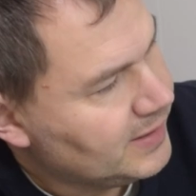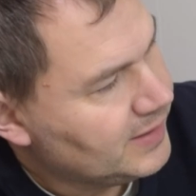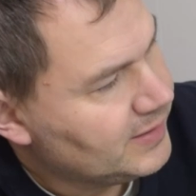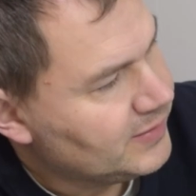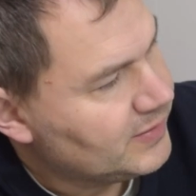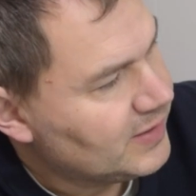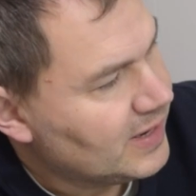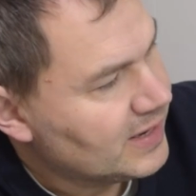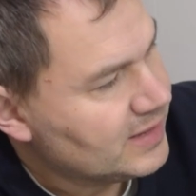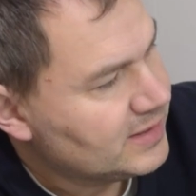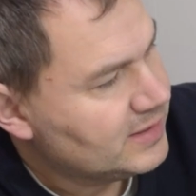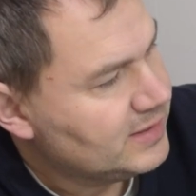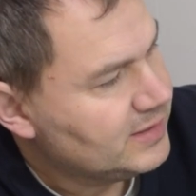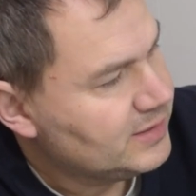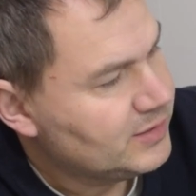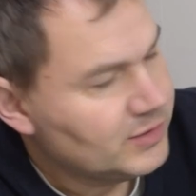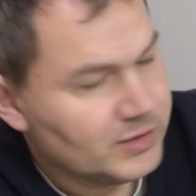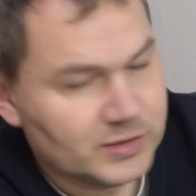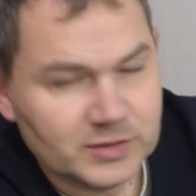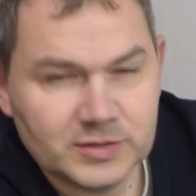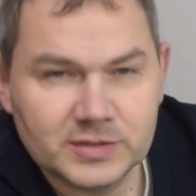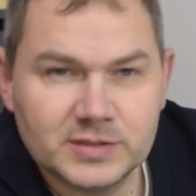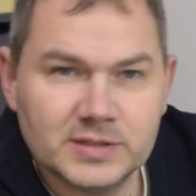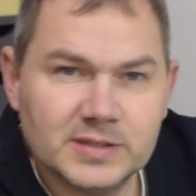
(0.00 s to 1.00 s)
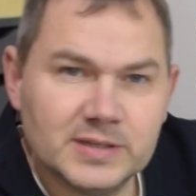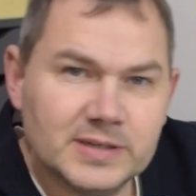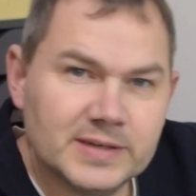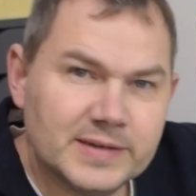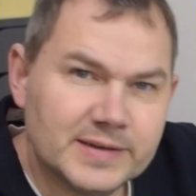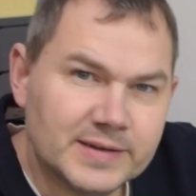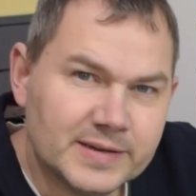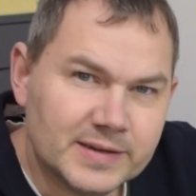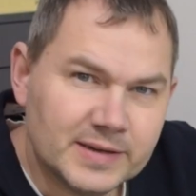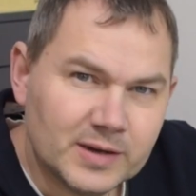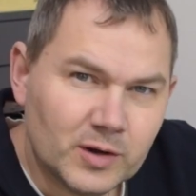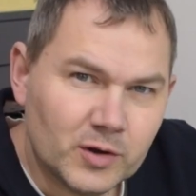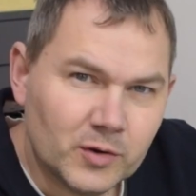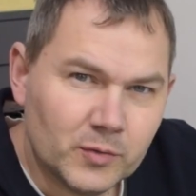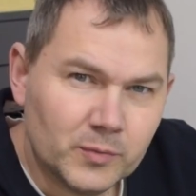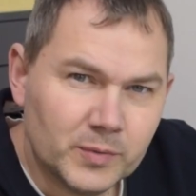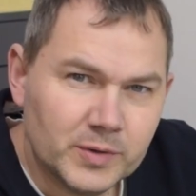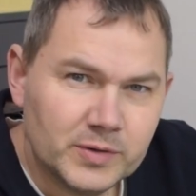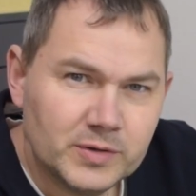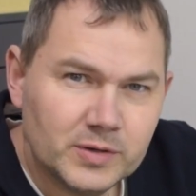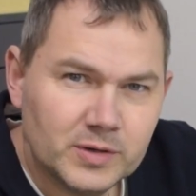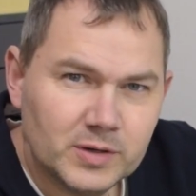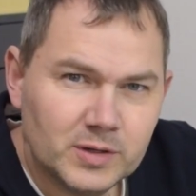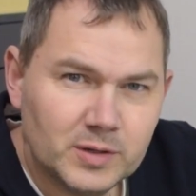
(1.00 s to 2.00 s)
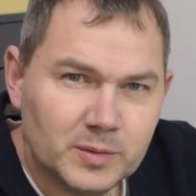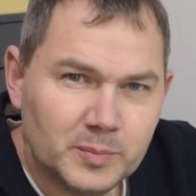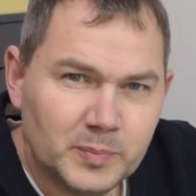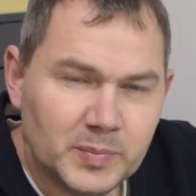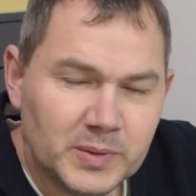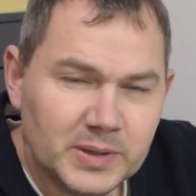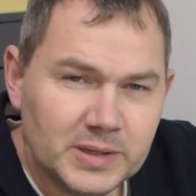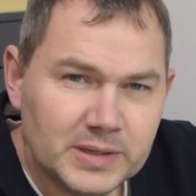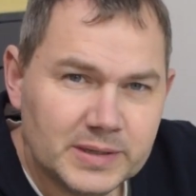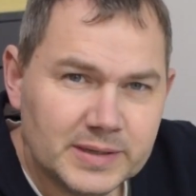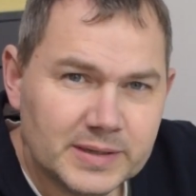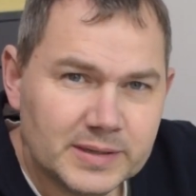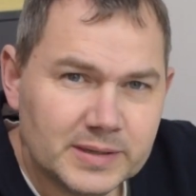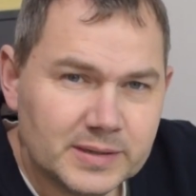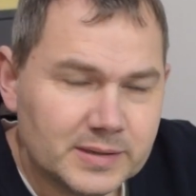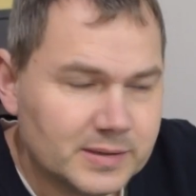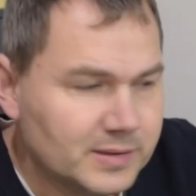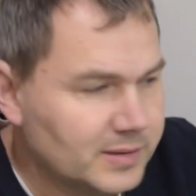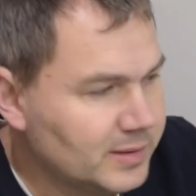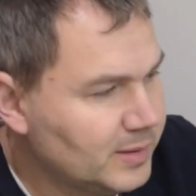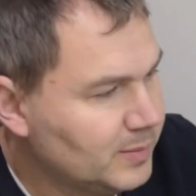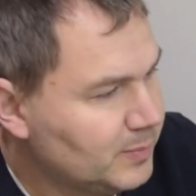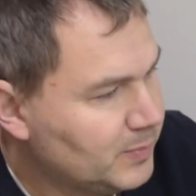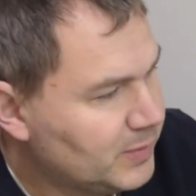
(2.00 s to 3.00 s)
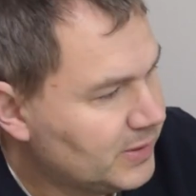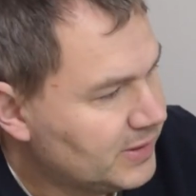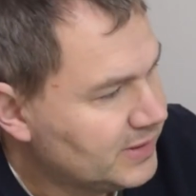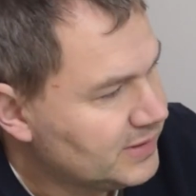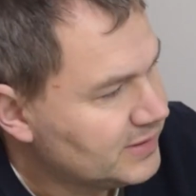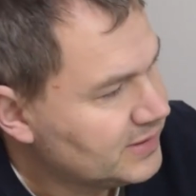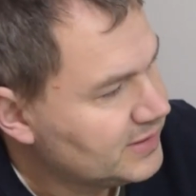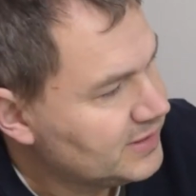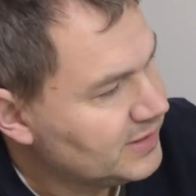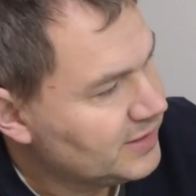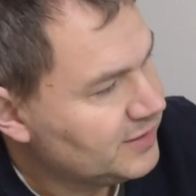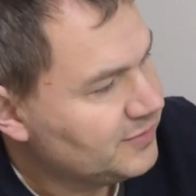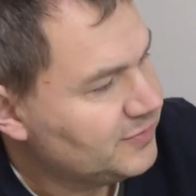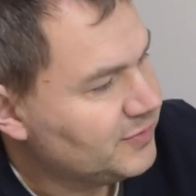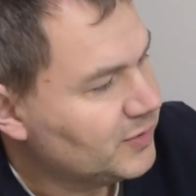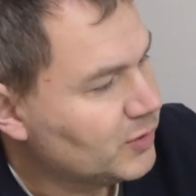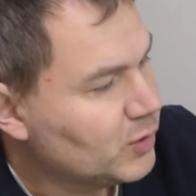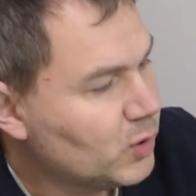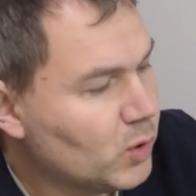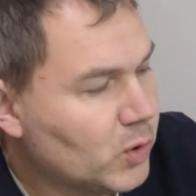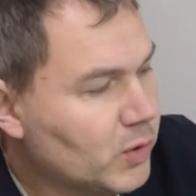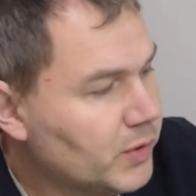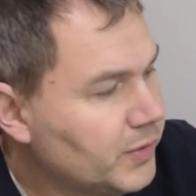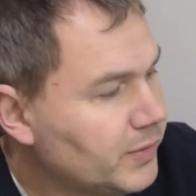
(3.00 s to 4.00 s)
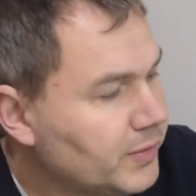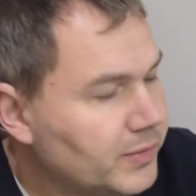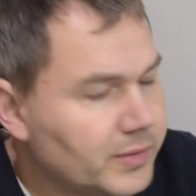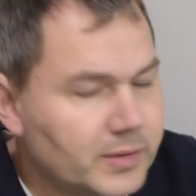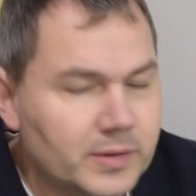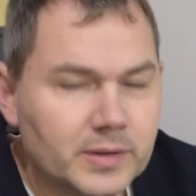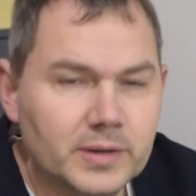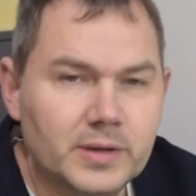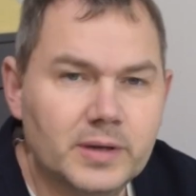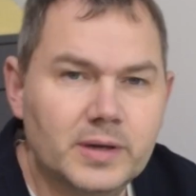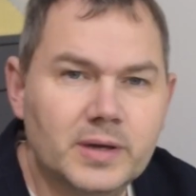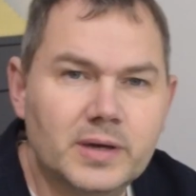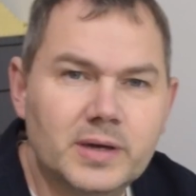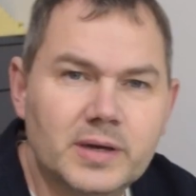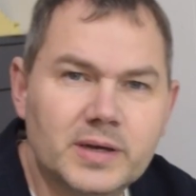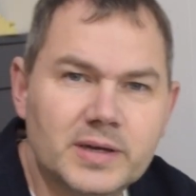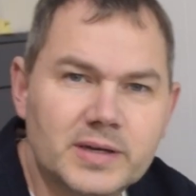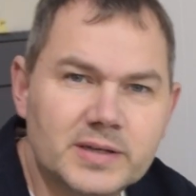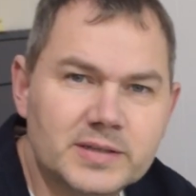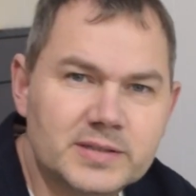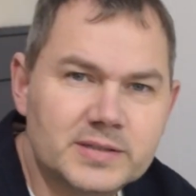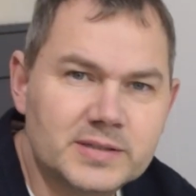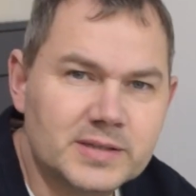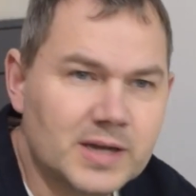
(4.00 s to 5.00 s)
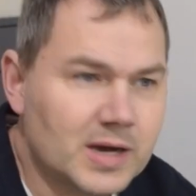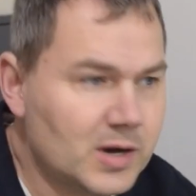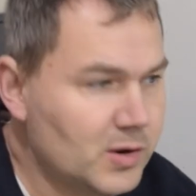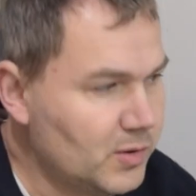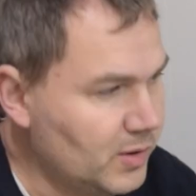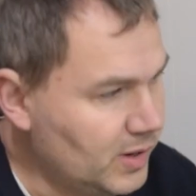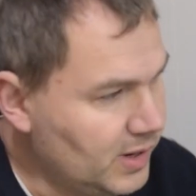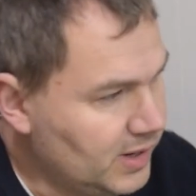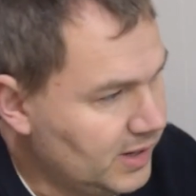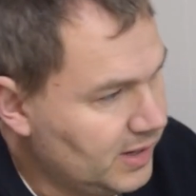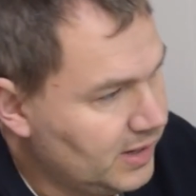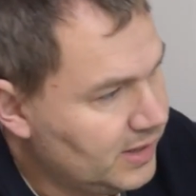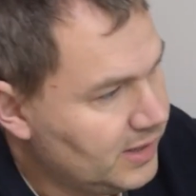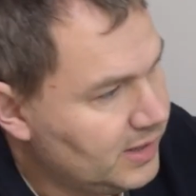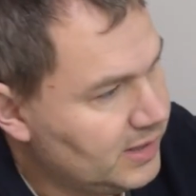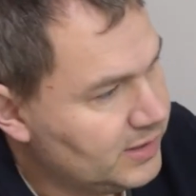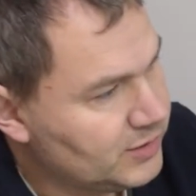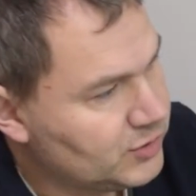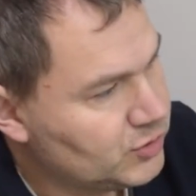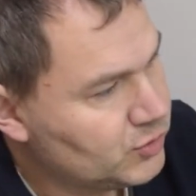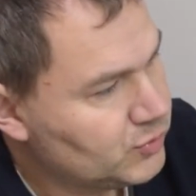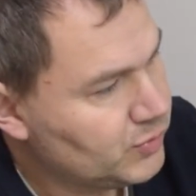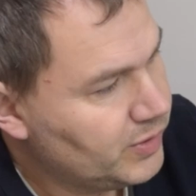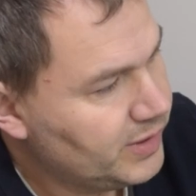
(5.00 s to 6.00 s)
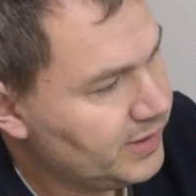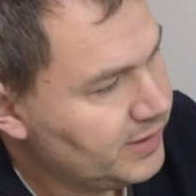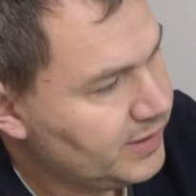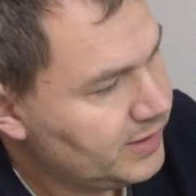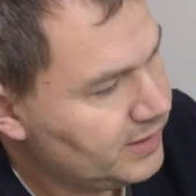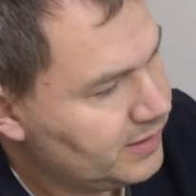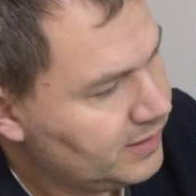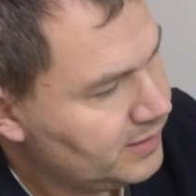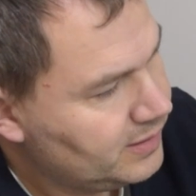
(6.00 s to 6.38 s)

is actually just the original building, but instead of a corner, it's now a straight